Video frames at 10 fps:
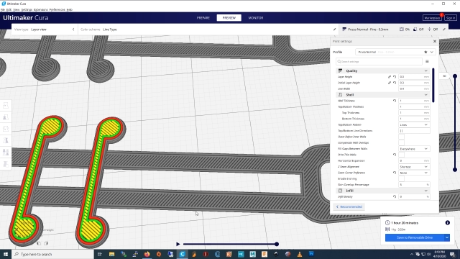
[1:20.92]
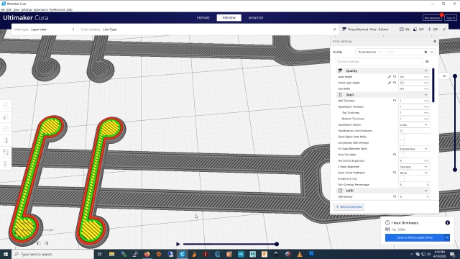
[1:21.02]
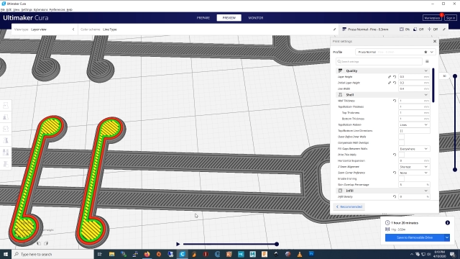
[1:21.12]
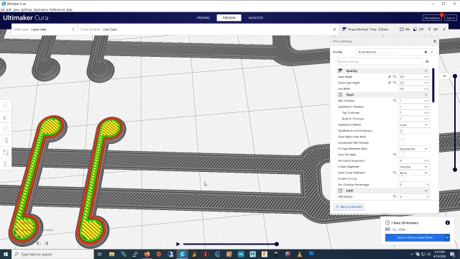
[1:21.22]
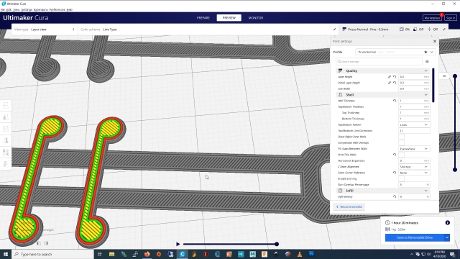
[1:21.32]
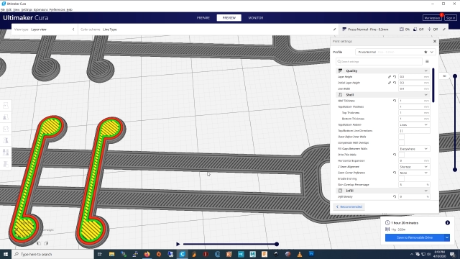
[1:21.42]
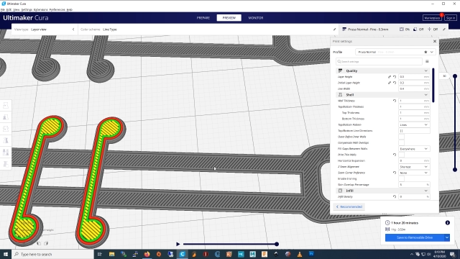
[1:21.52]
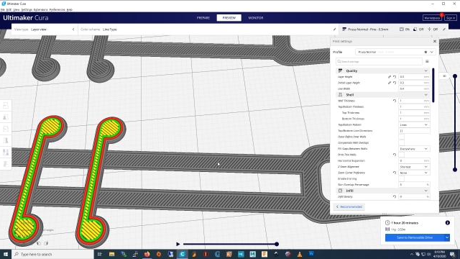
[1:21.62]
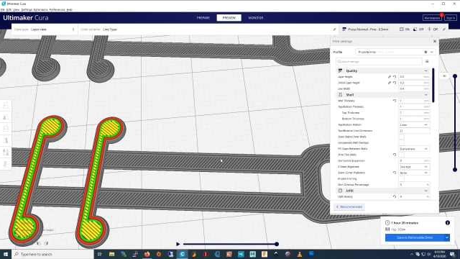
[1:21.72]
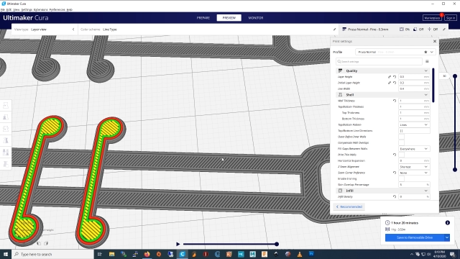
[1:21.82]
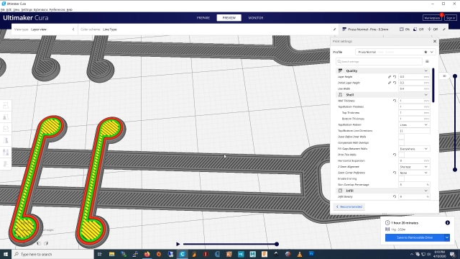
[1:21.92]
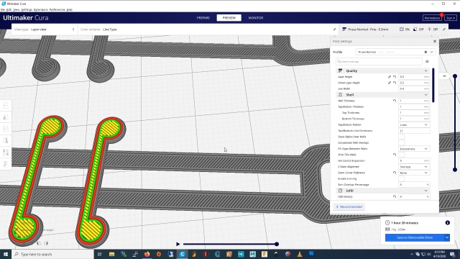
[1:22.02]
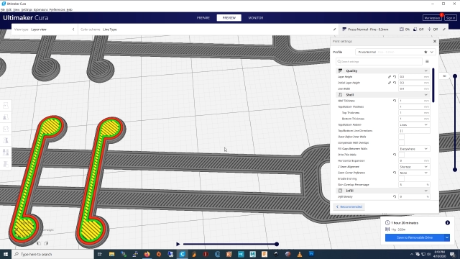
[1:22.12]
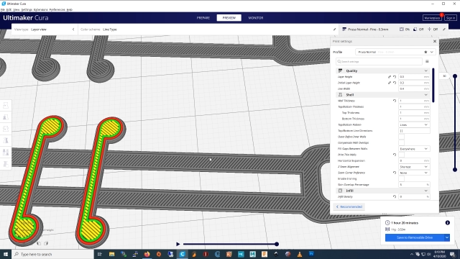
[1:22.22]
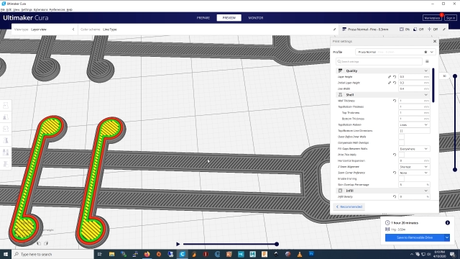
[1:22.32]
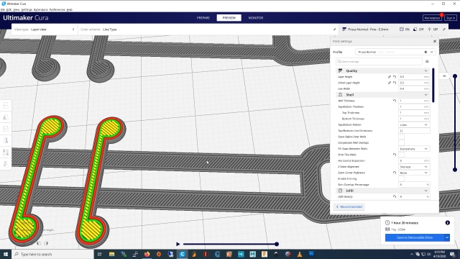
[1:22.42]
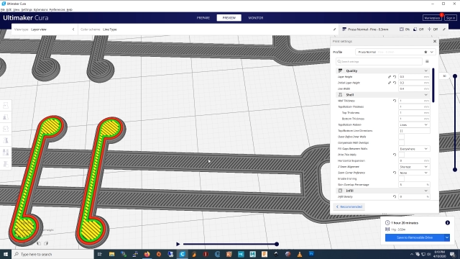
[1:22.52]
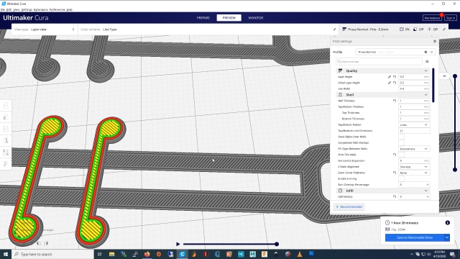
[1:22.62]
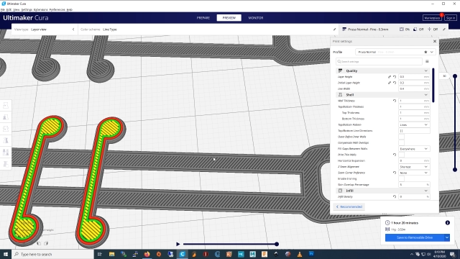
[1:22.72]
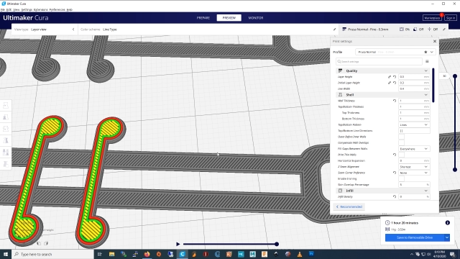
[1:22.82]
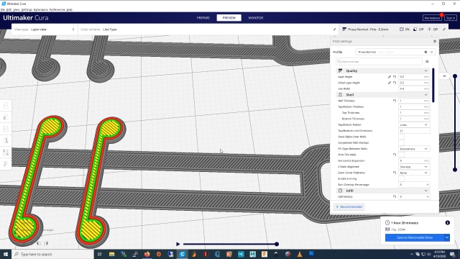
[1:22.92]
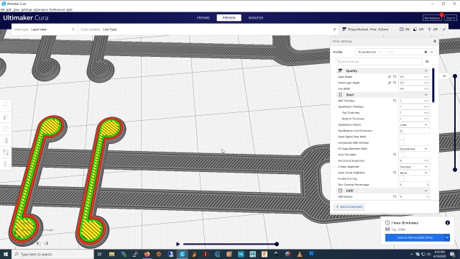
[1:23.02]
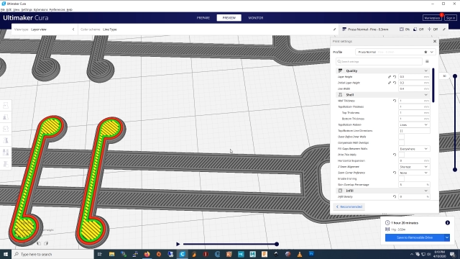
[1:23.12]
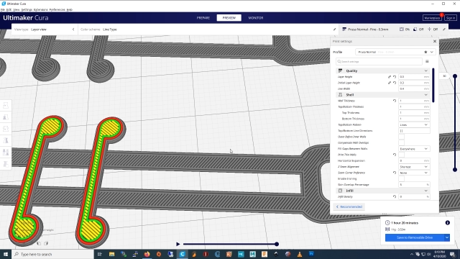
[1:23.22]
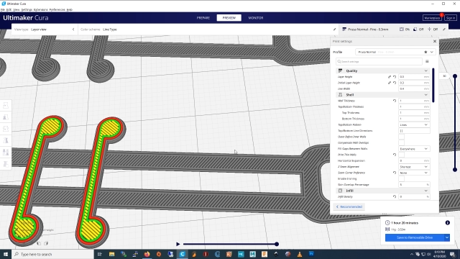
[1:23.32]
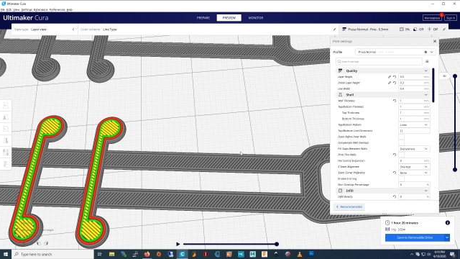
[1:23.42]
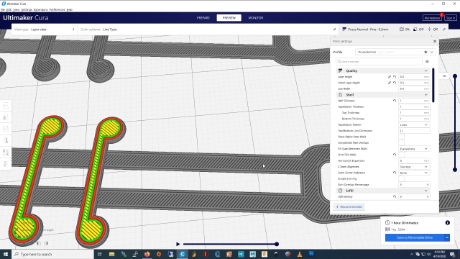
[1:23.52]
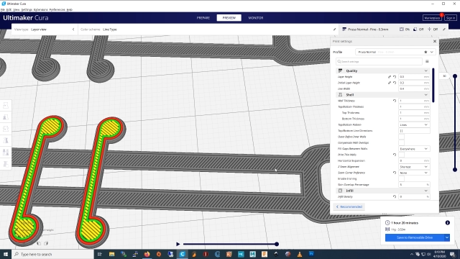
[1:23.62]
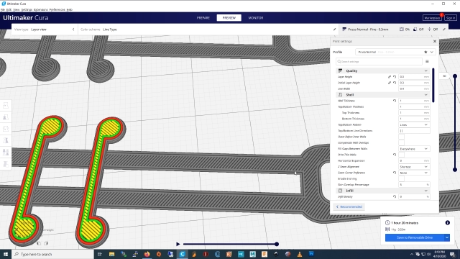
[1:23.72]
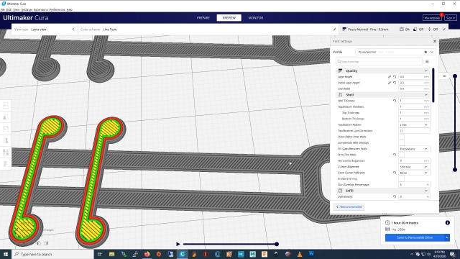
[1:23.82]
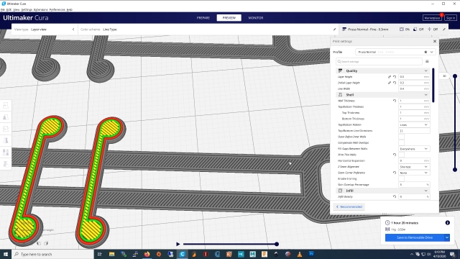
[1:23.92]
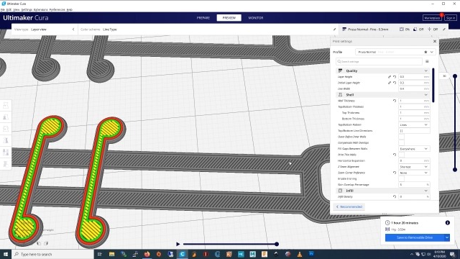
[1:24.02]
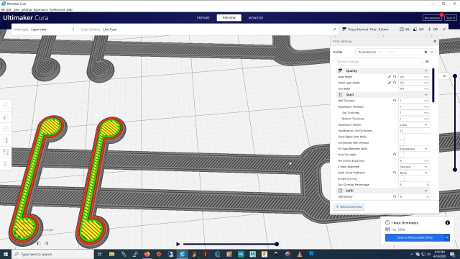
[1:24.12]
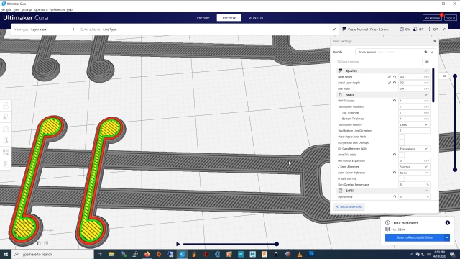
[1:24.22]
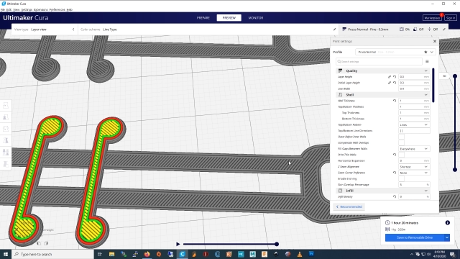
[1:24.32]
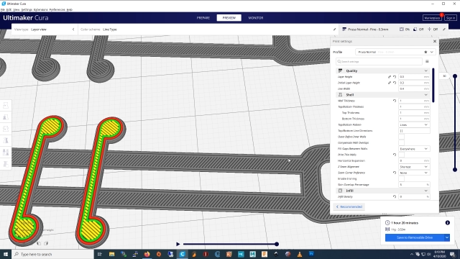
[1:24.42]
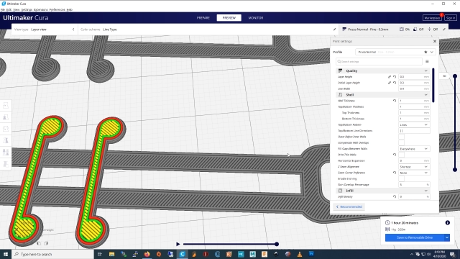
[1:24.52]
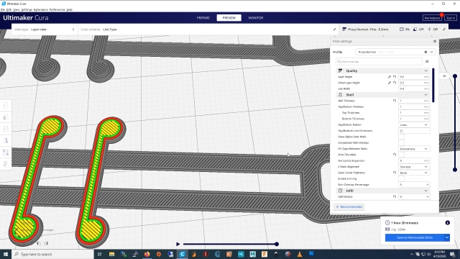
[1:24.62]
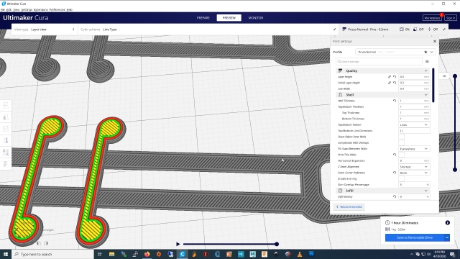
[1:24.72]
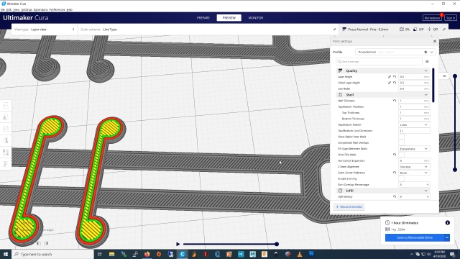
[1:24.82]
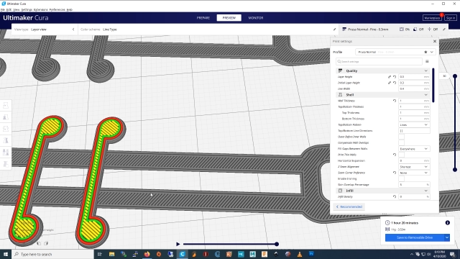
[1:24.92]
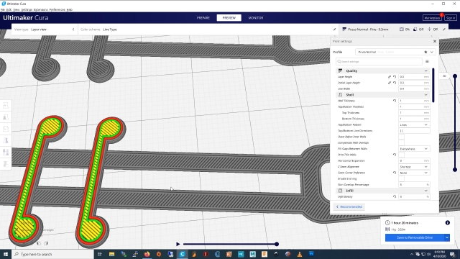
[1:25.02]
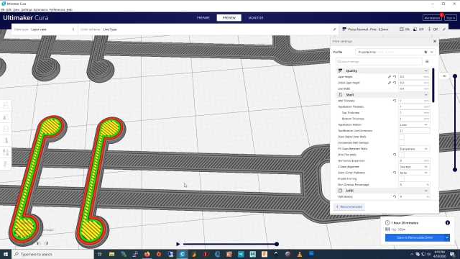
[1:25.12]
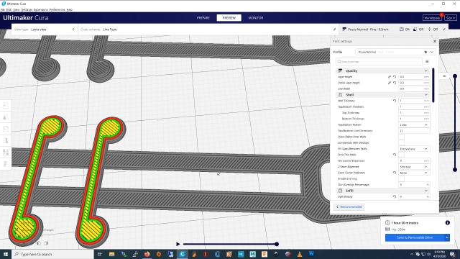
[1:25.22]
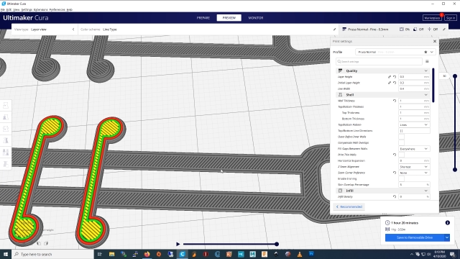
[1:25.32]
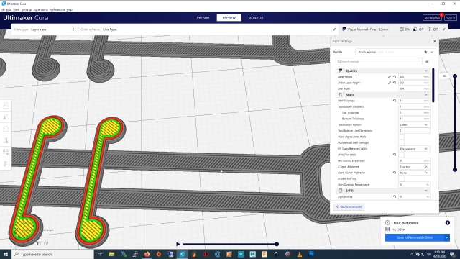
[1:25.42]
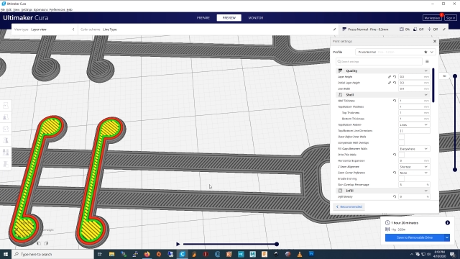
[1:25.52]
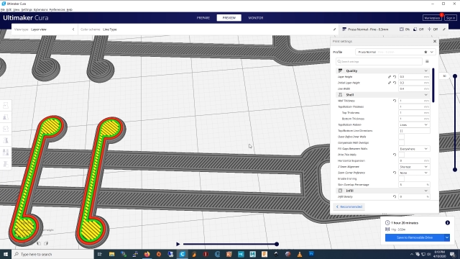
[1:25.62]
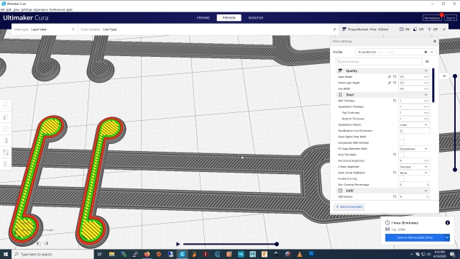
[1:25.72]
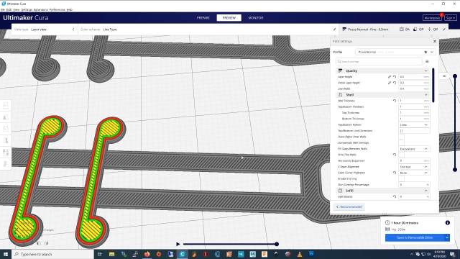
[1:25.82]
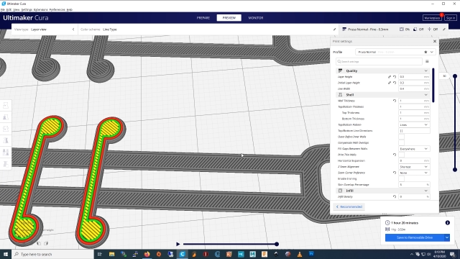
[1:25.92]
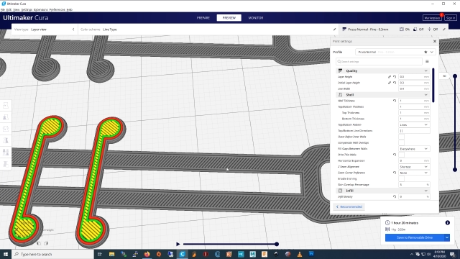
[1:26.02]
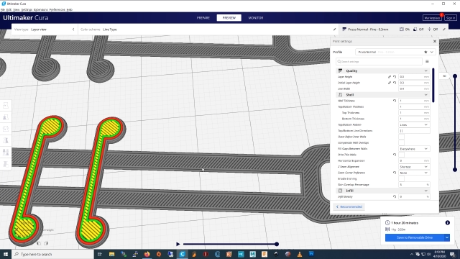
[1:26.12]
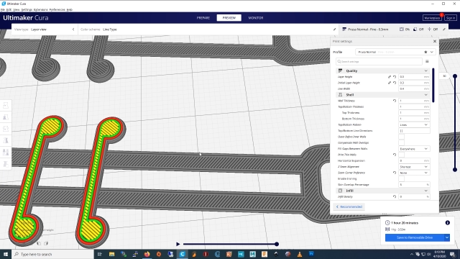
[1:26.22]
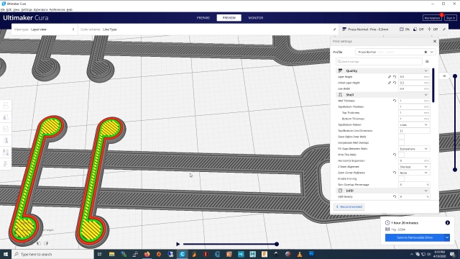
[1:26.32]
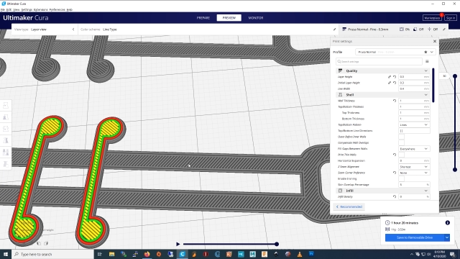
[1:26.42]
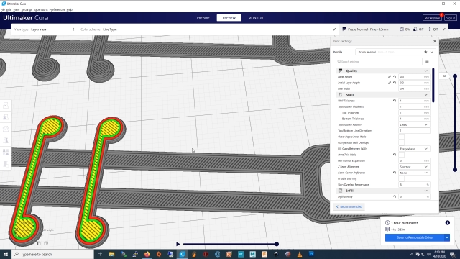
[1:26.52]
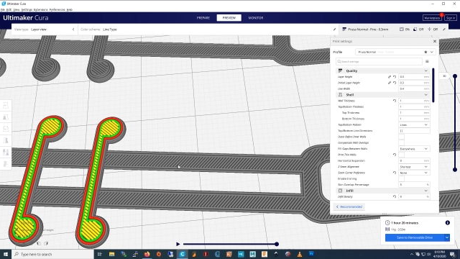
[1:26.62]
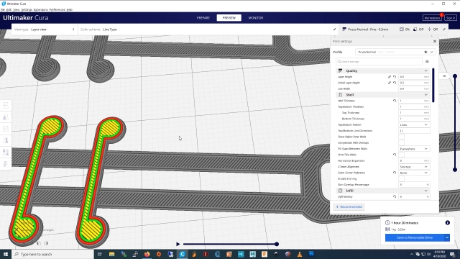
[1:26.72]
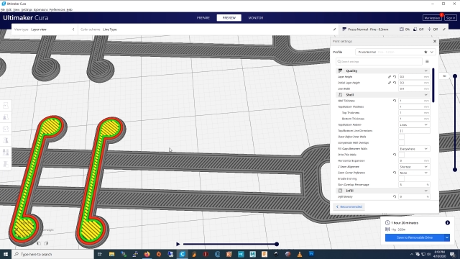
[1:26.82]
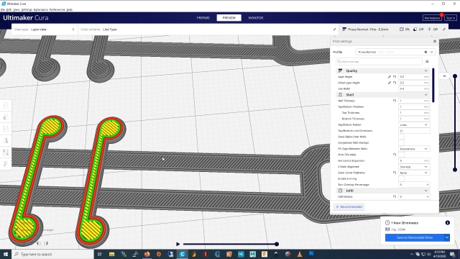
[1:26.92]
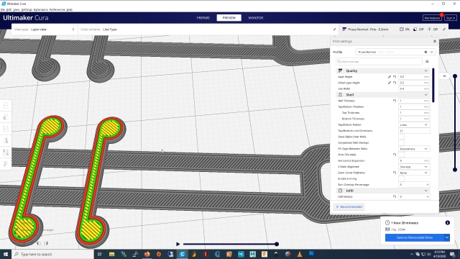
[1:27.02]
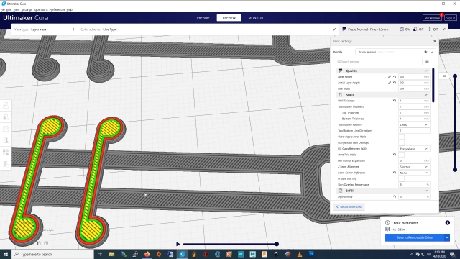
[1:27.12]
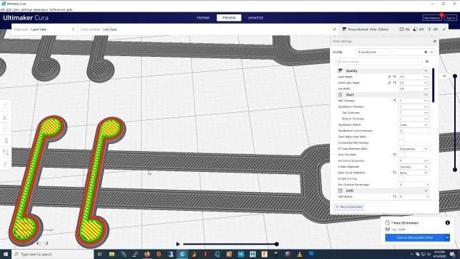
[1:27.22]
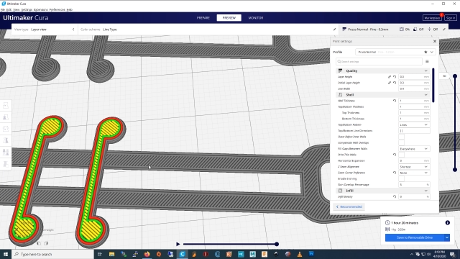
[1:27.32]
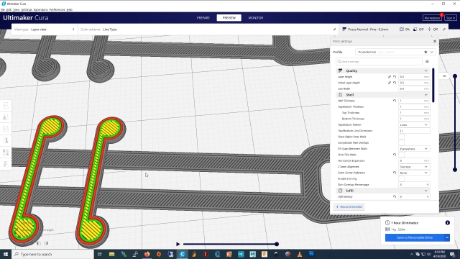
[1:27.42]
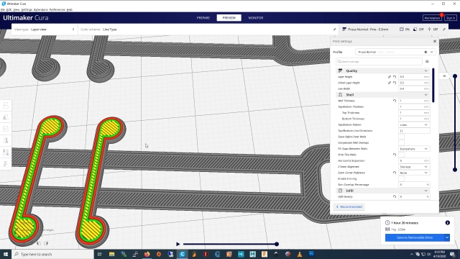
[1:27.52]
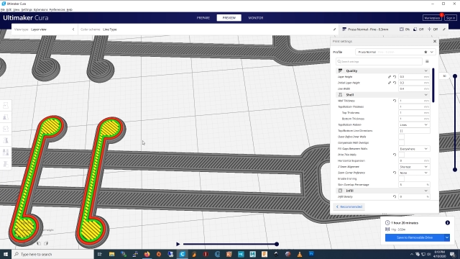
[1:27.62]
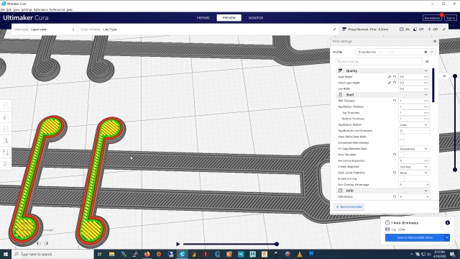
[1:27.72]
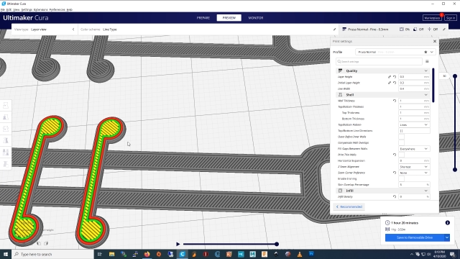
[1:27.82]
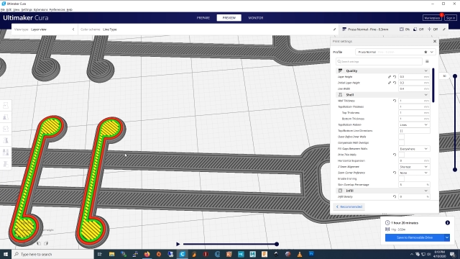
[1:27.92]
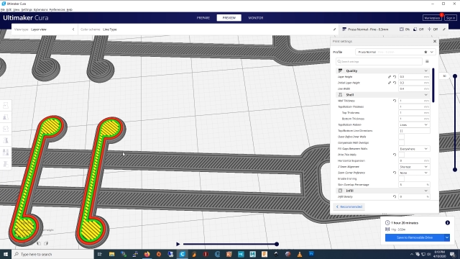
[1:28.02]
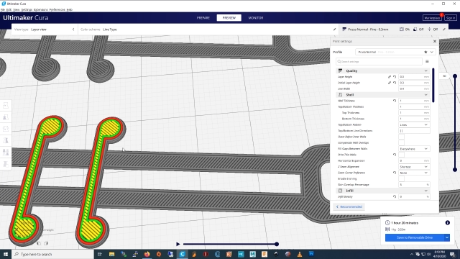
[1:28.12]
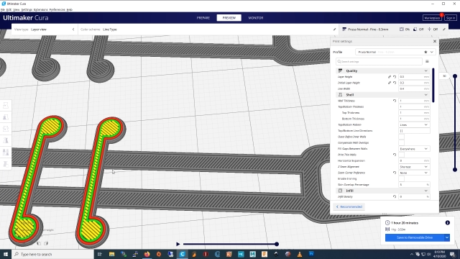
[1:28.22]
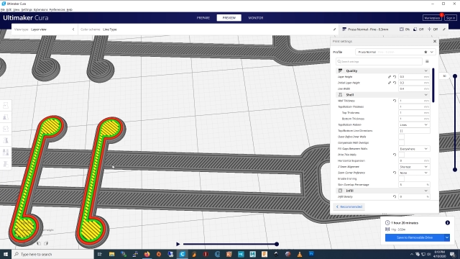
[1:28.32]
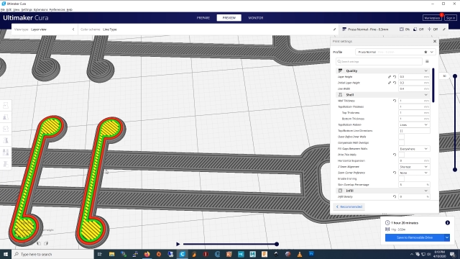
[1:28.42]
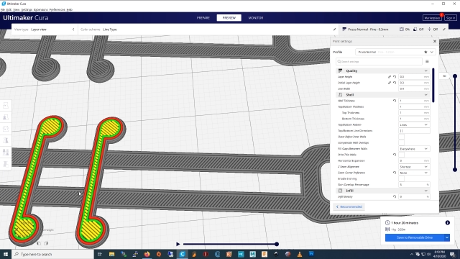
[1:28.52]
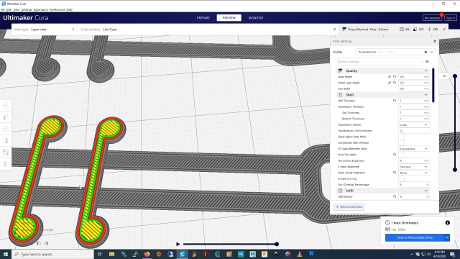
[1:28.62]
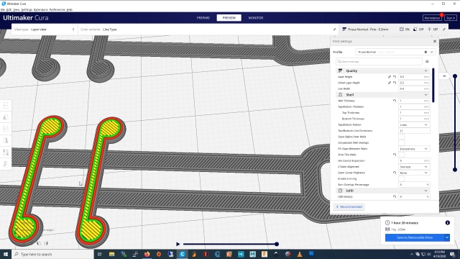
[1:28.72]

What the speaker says: [unreadable: no face in view]